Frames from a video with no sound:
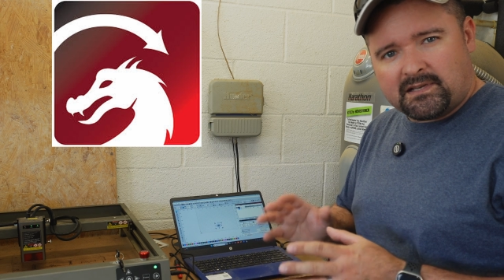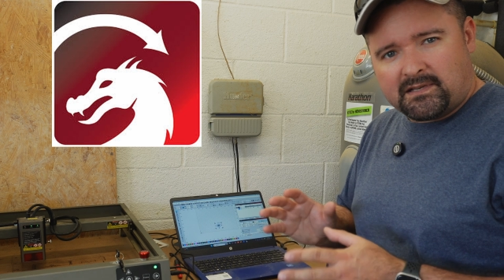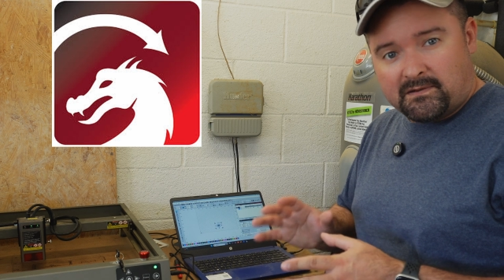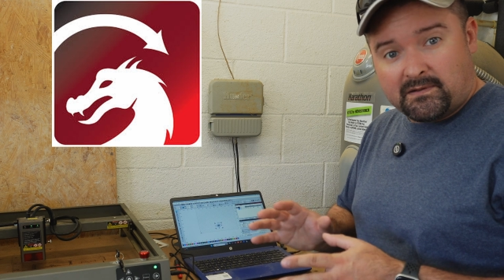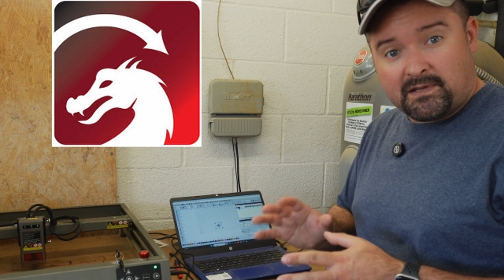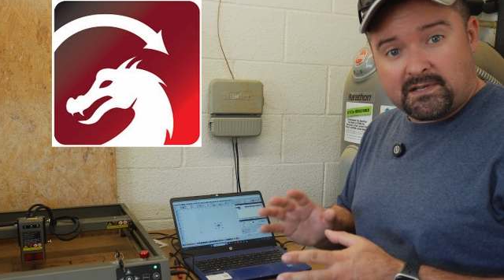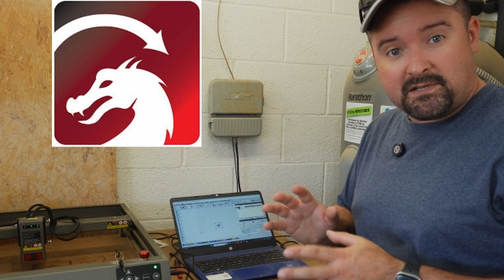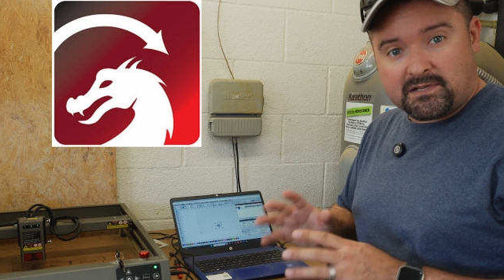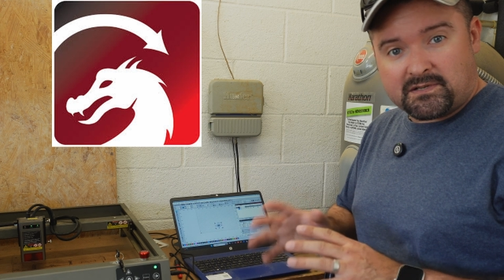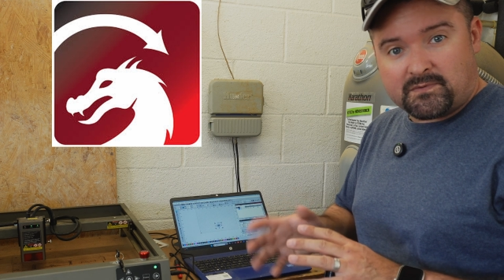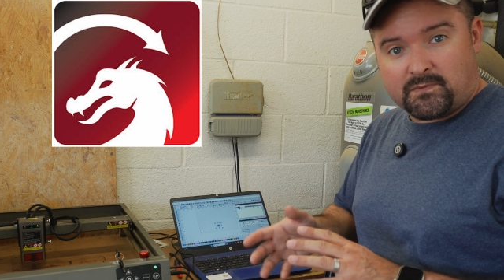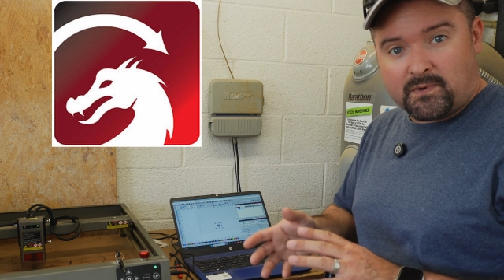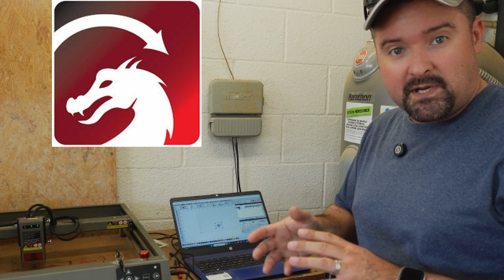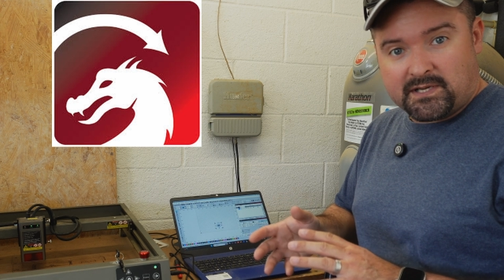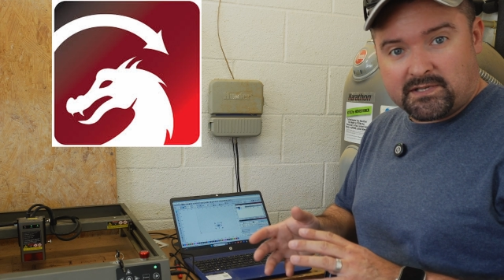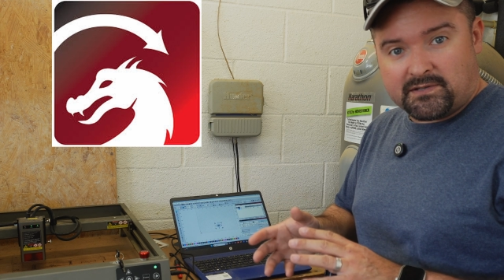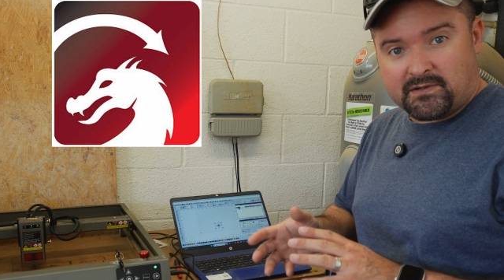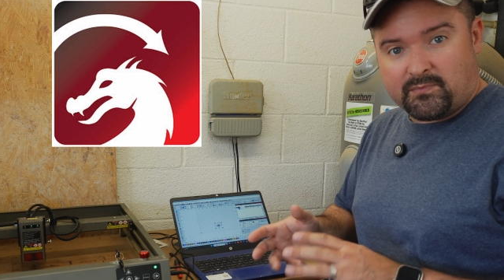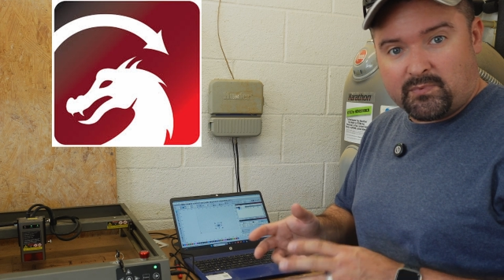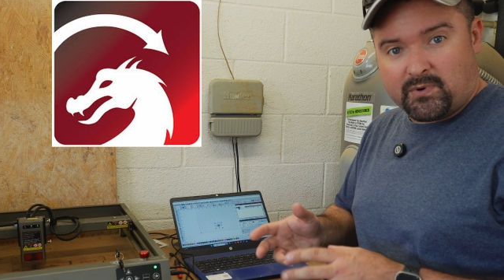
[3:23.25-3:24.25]
I know they just
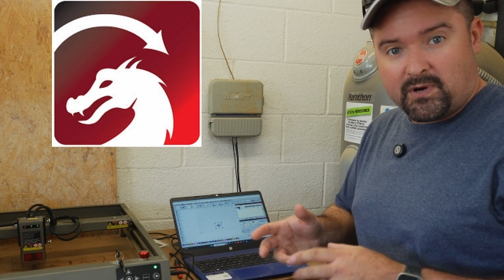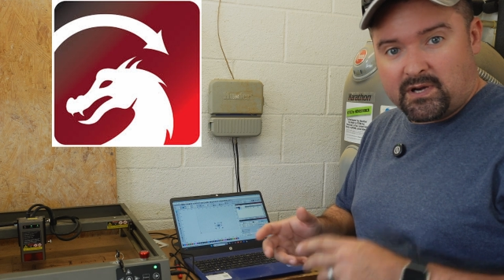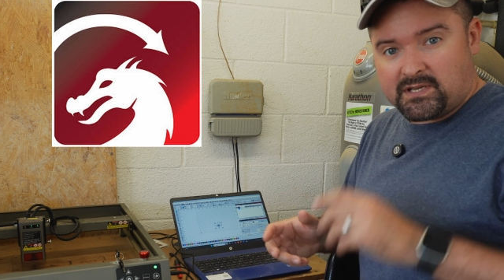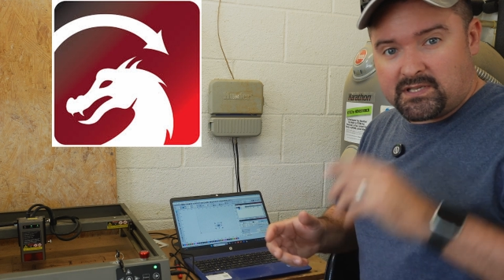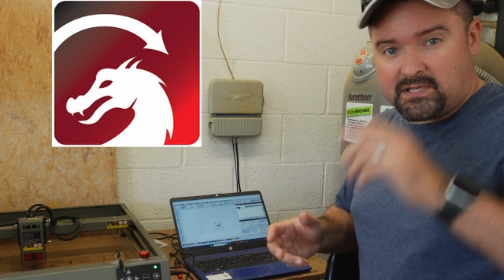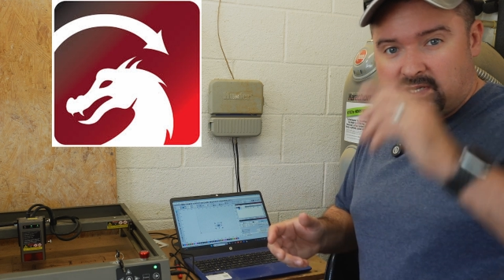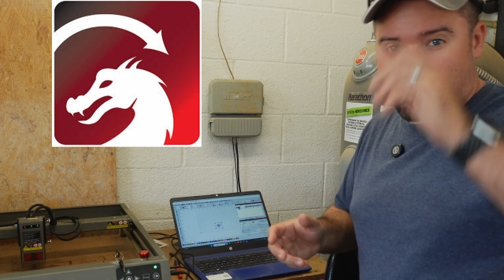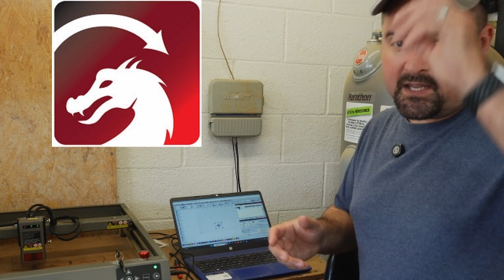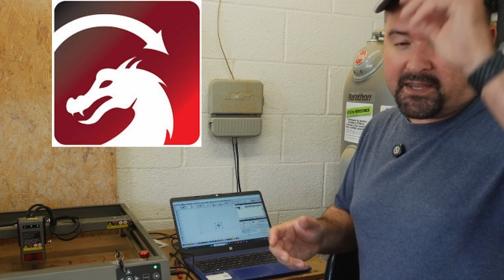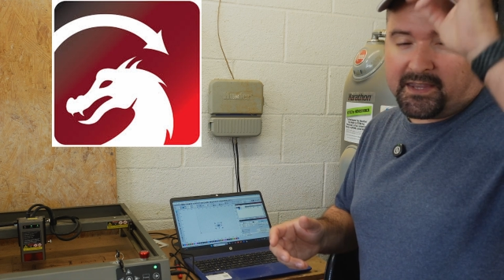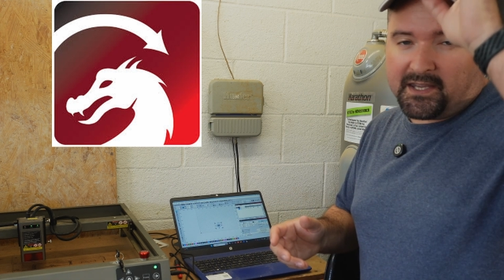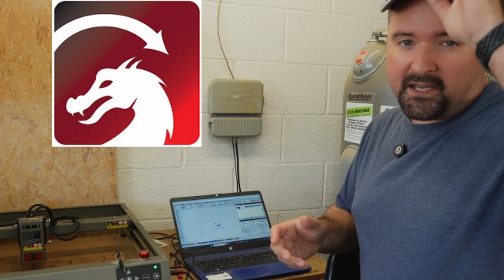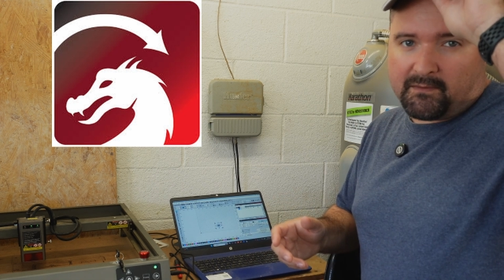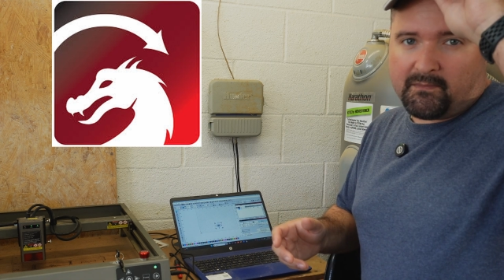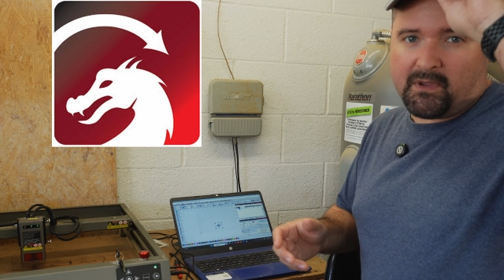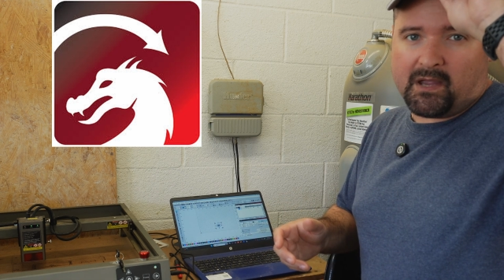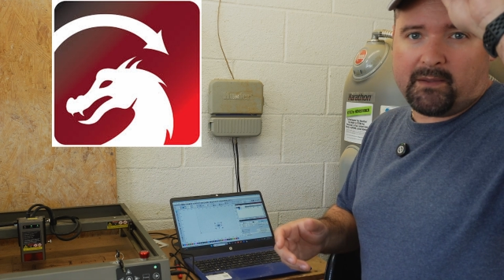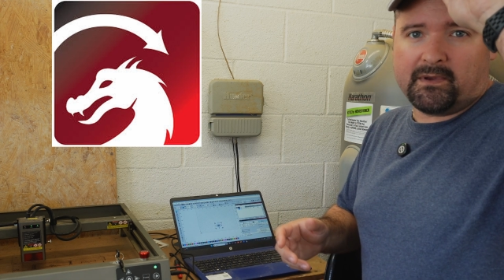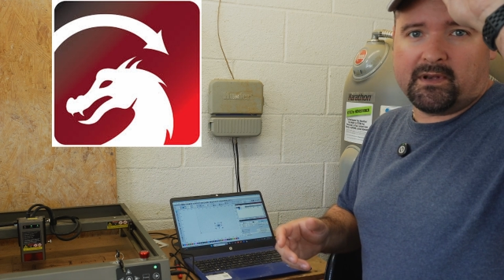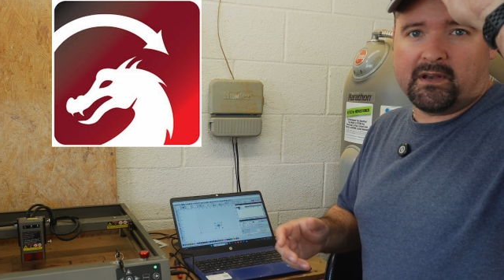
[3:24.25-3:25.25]
raised their pricing. I think it
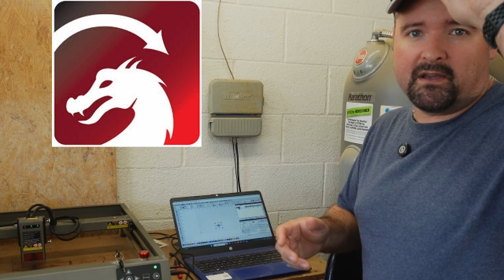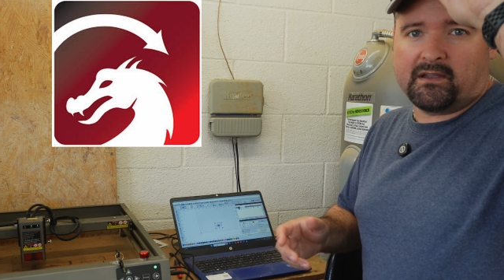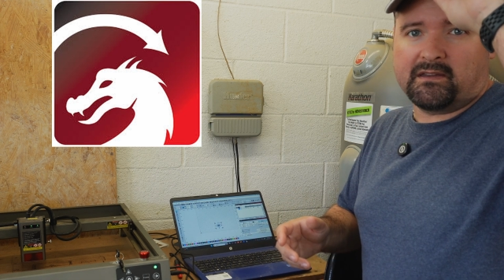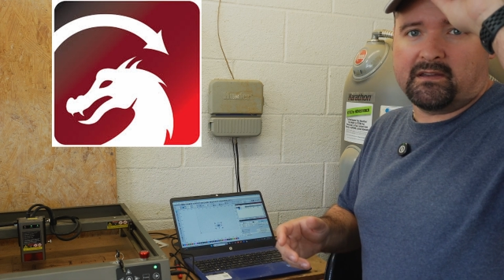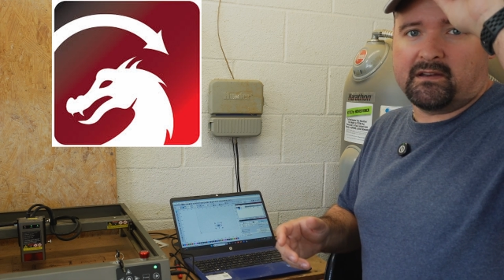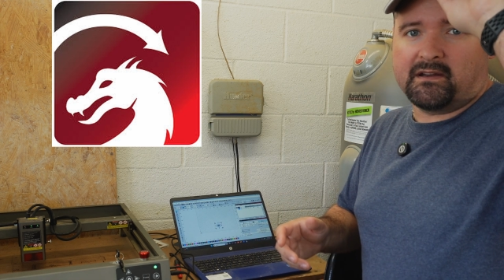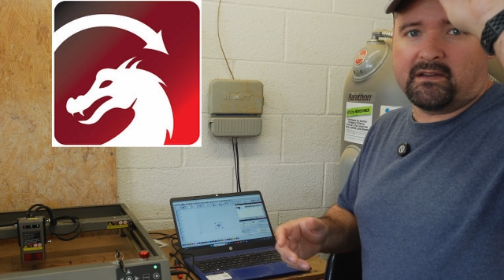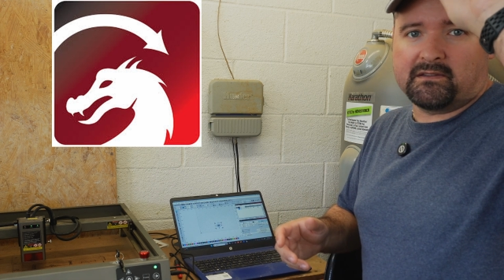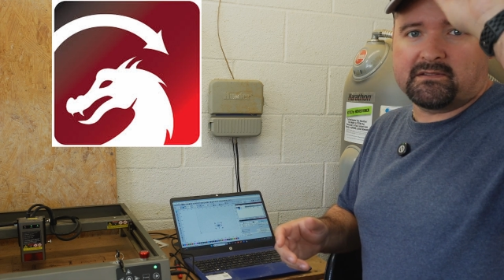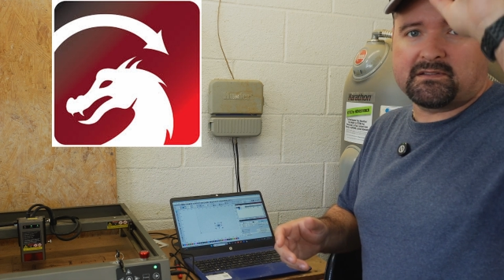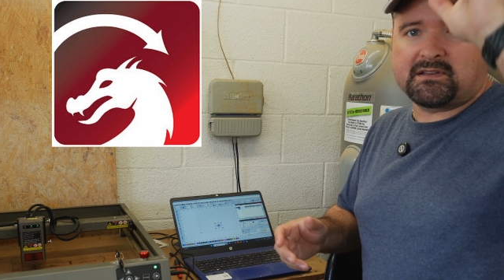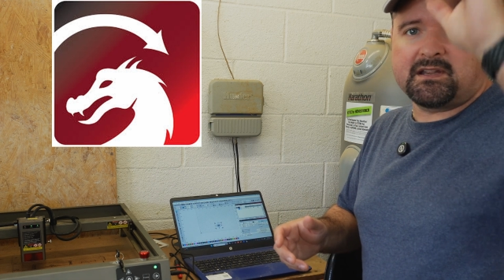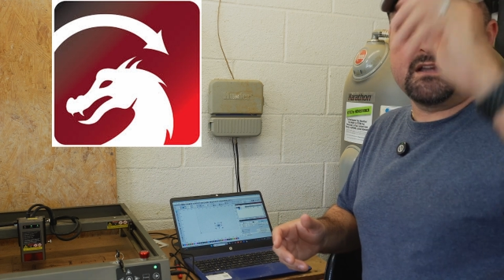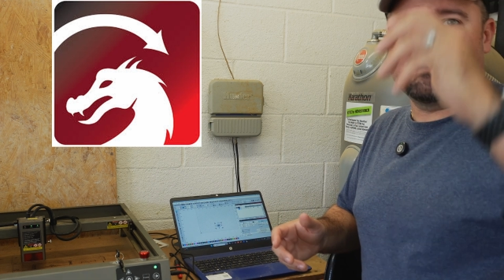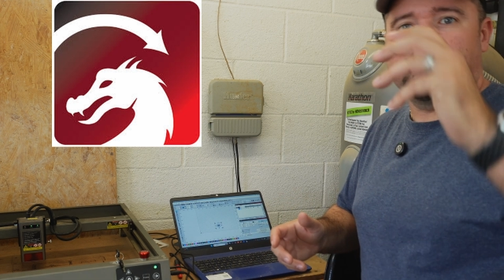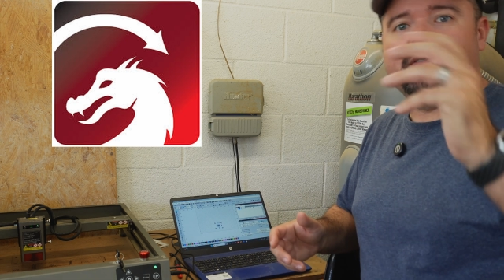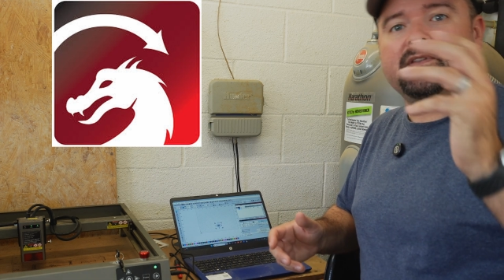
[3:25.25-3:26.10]
may be $90 now,